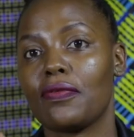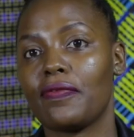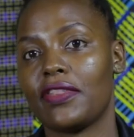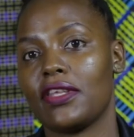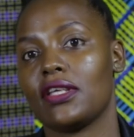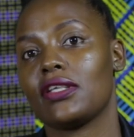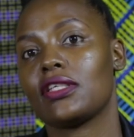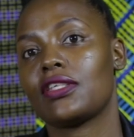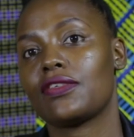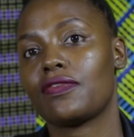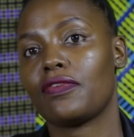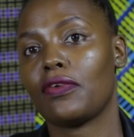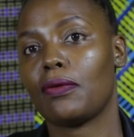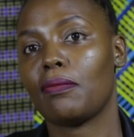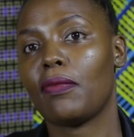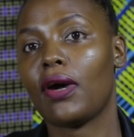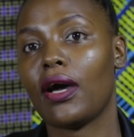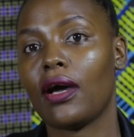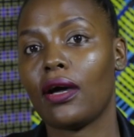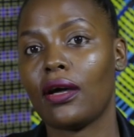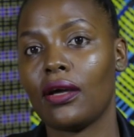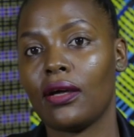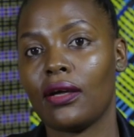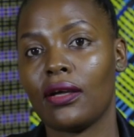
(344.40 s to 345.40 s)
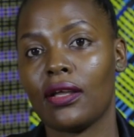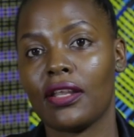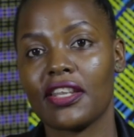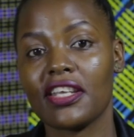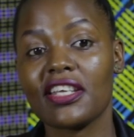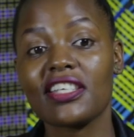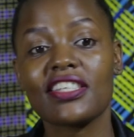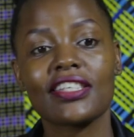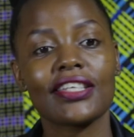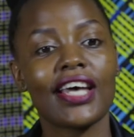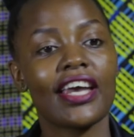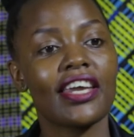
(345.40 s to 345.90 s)
of things from her.
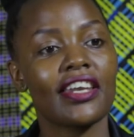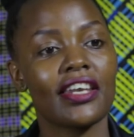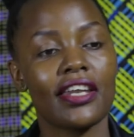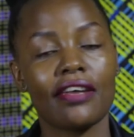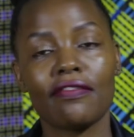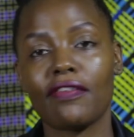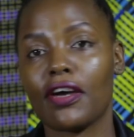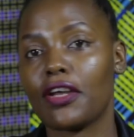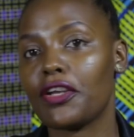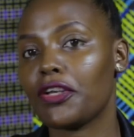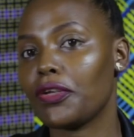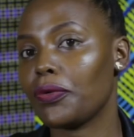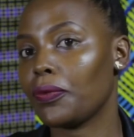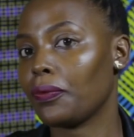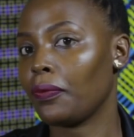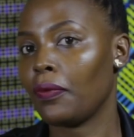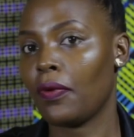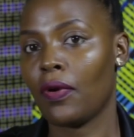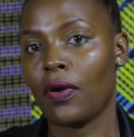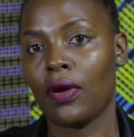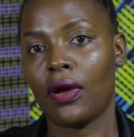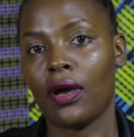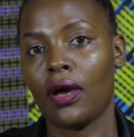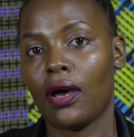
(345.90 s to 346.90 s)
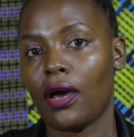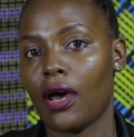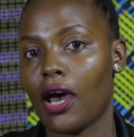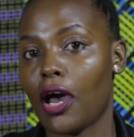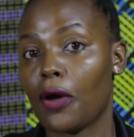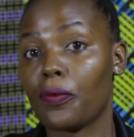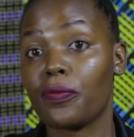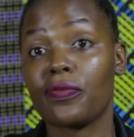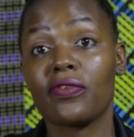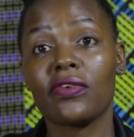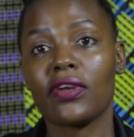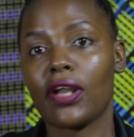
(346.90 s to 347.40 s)
Things I never knew
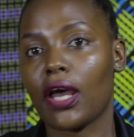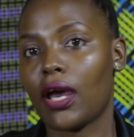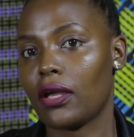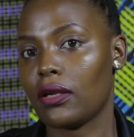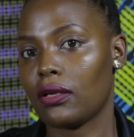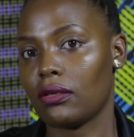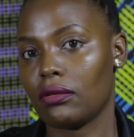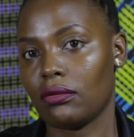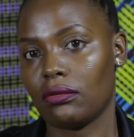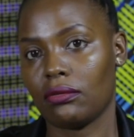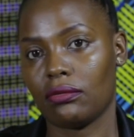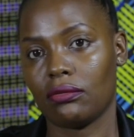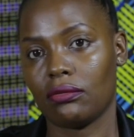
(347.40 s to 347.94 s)
I would learn.